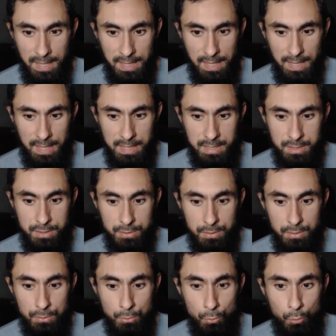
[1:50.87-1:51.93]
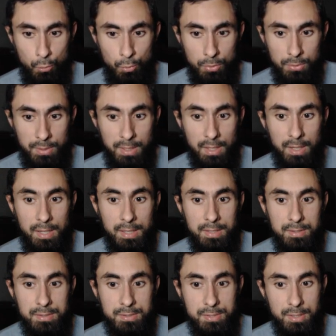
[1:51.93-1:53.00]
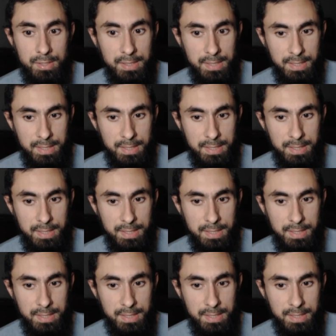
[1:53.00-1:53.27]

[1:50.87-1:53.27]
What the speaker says: And there are certain